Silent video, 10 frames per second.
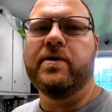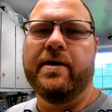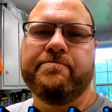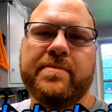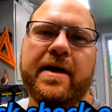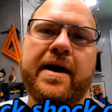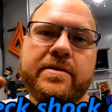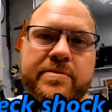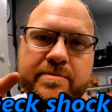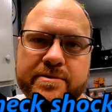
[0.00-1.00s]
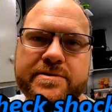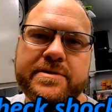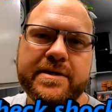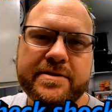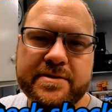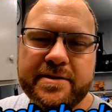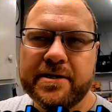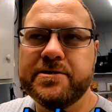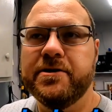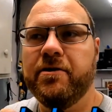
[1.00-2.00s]
Okay, item number six is
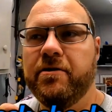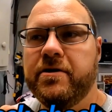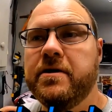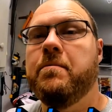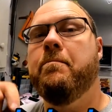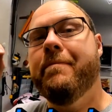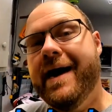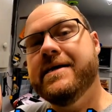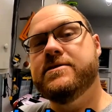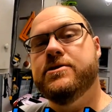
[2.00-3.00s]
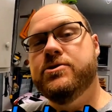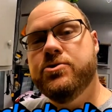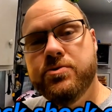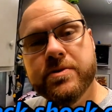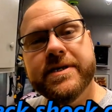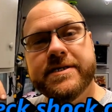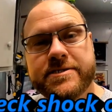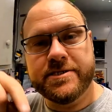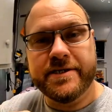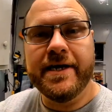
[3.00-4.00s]
actually on my to-do
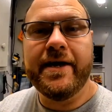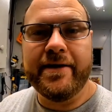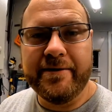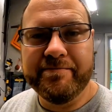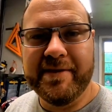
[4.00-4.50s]
list today,